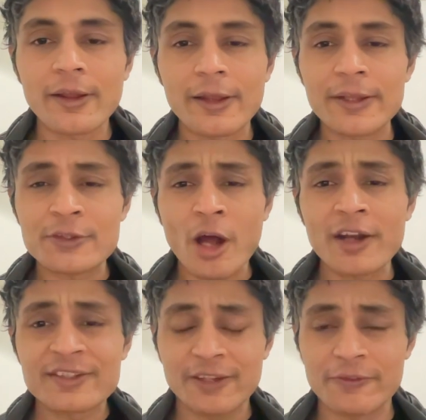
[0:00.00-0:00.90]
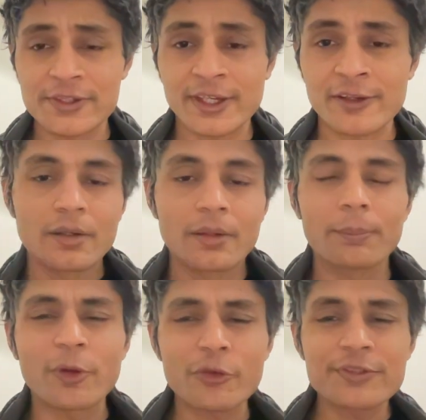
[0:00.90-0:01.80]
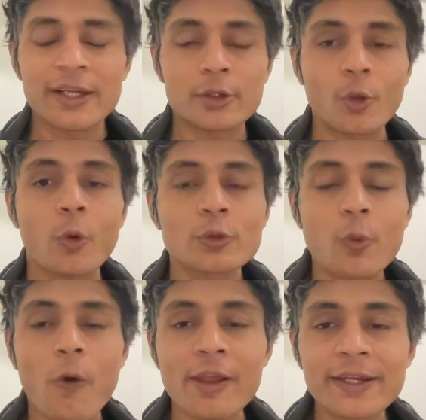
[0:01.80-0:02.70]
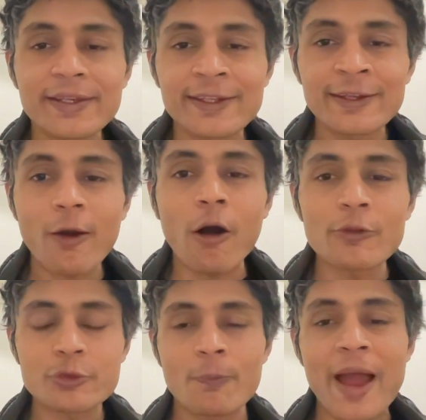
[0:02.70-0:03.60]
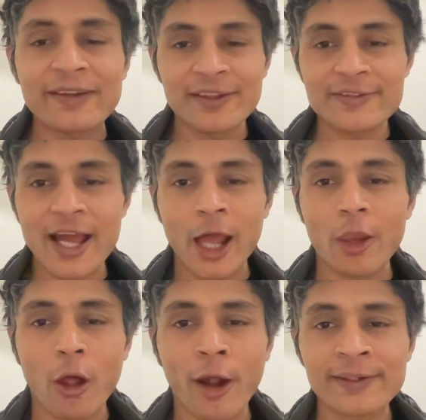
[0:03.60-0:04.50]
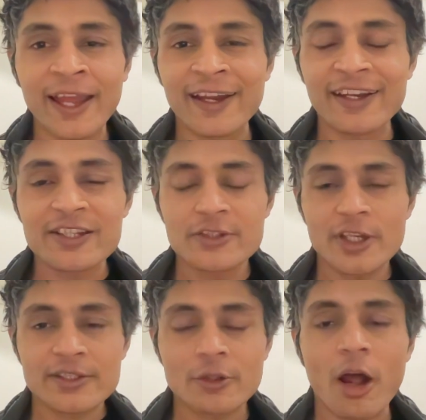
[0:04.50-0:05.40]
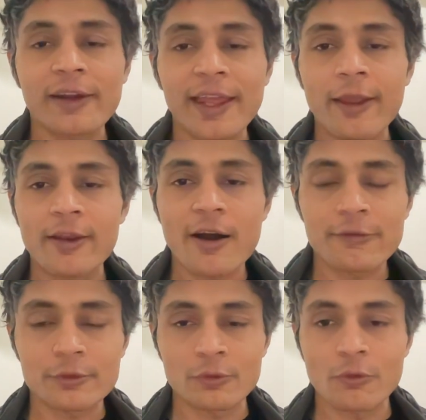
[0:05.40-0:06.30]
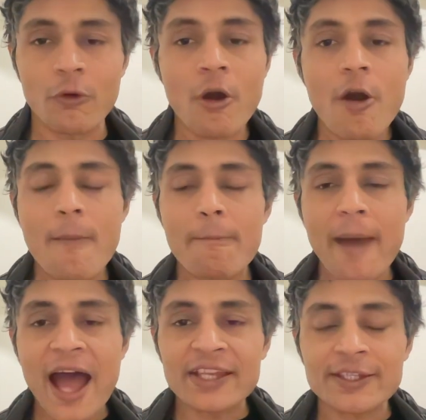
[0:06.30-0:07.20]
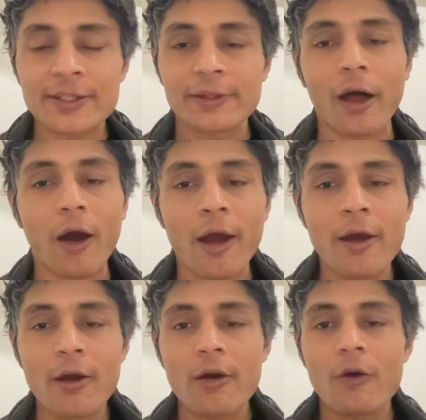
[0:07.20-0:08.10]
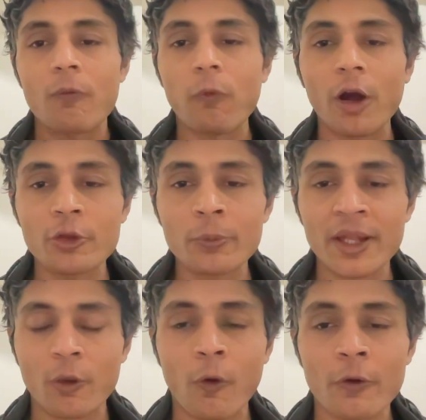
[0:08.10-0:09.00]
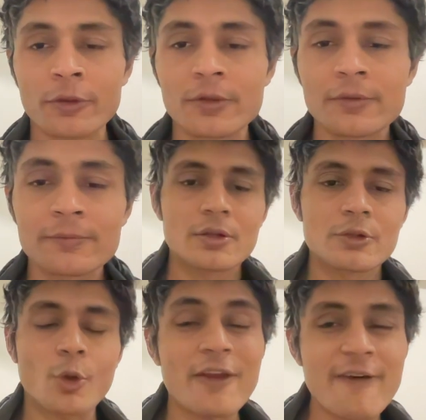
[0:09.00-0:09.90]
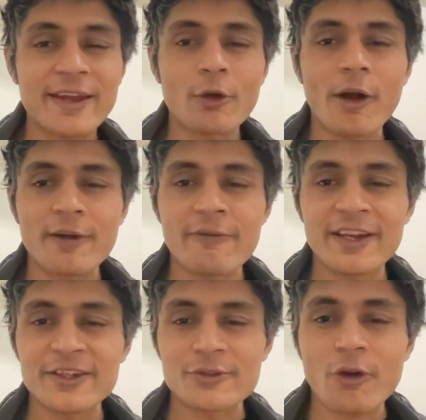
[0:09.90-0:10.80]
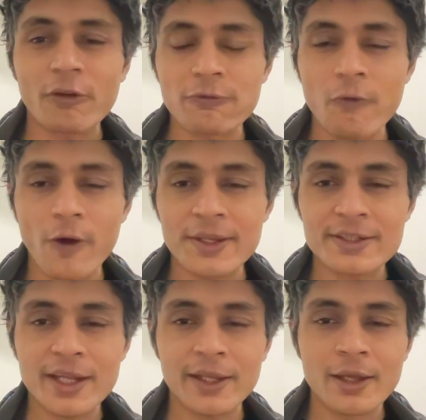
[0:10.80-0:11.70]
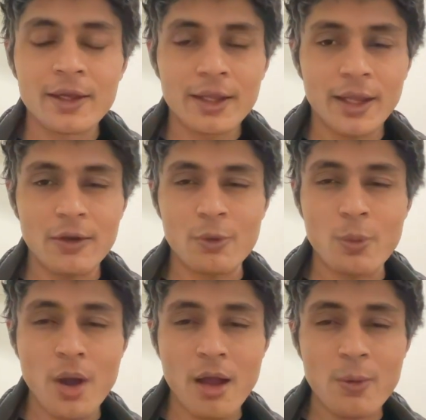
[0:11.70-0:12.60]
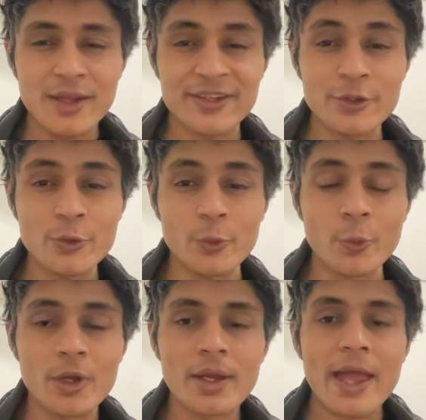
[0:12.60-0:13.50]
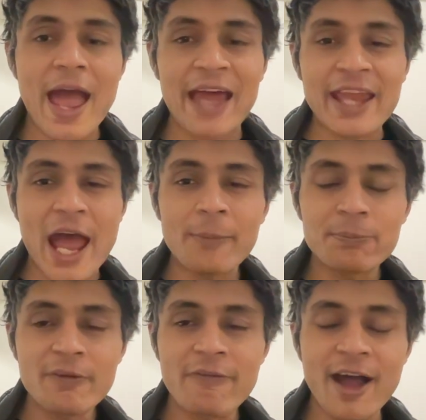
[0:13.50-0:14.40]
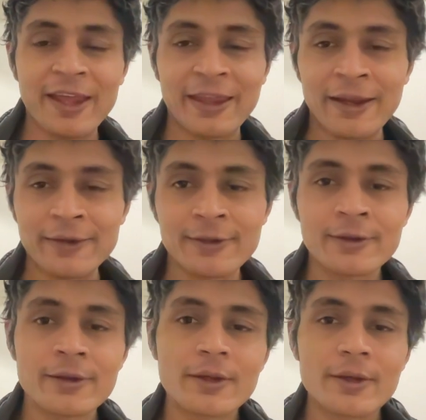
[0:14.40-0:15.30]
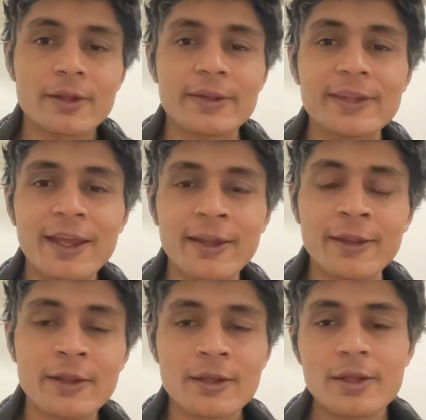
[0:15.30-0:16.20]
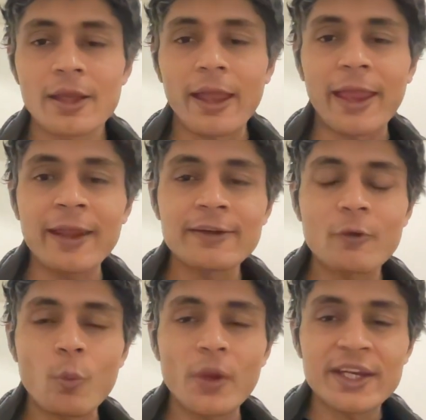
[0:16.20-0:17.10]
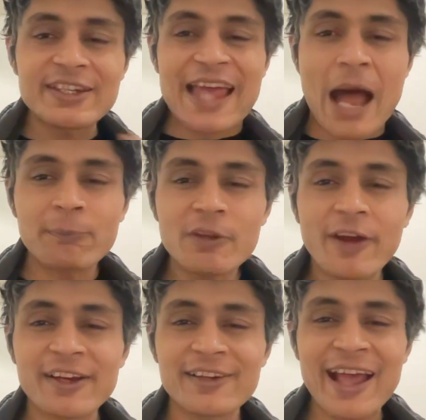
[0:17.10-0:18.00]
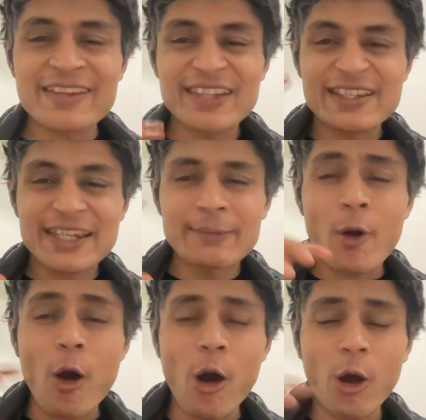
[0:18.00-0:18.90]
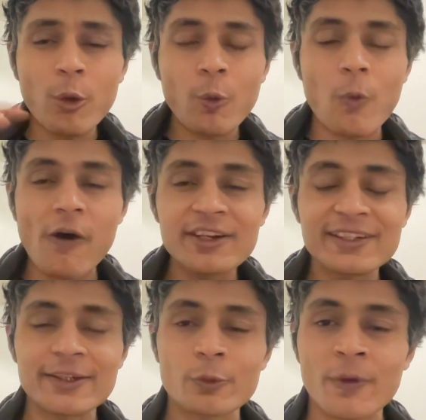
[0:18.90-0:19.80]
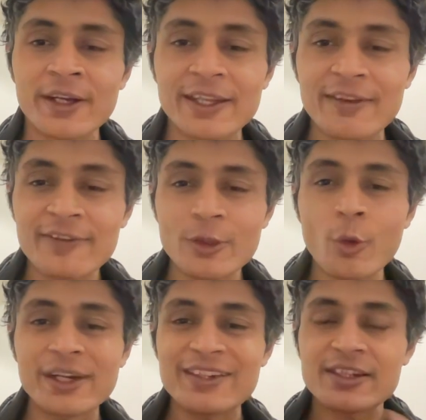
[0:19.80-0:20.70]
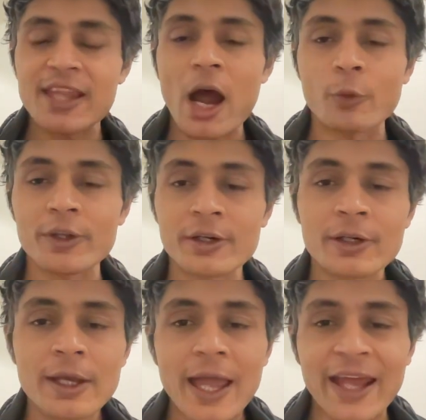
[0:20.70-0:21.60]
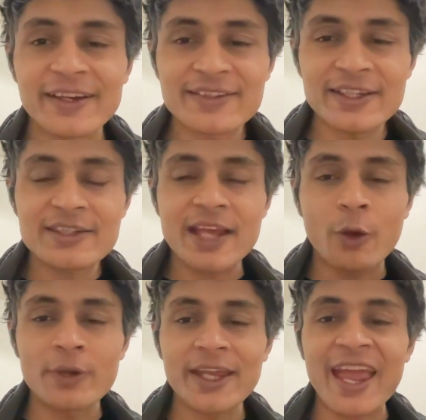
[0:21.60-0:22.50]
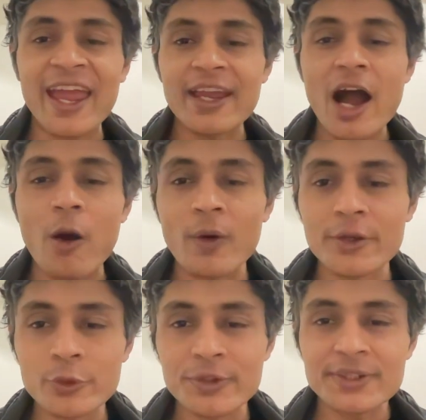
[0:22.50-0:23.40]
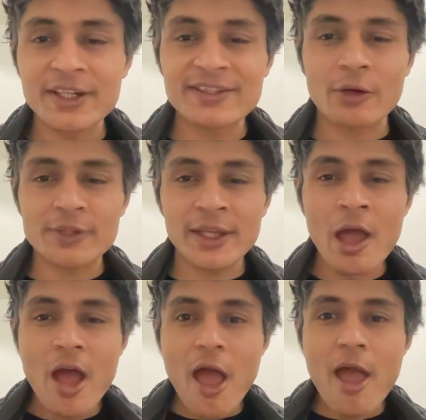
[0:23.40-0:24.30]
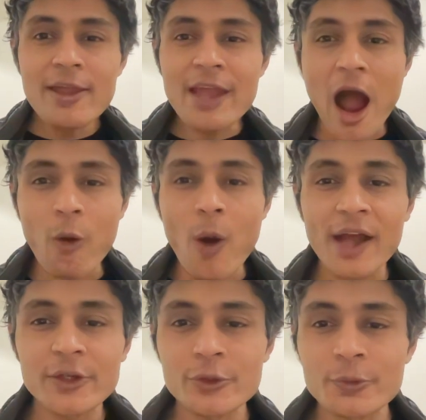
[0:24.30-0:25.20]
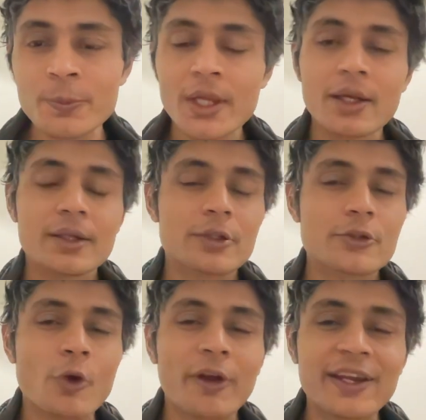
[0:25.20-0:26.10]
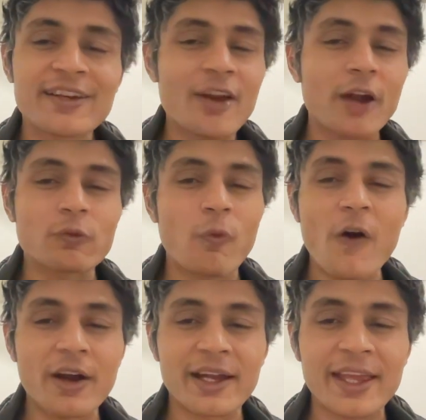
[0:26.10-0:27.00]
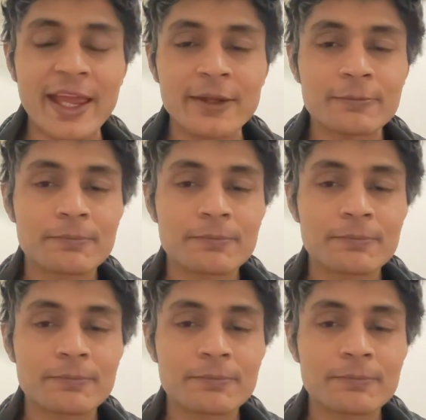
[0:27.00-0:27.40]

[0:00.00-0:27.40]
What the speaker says: is not sufficient because the tone quality also matters a lot, and it's just not enough to match the volume alone. So if I record a very soft voice like hello, how are you, and amplify it, then it, when it is amplified, it has the same hollow quality to it even though it is louder, and it doesn't sound like hey, how are you, instead it sounds like hey, how are you. So it did not work again.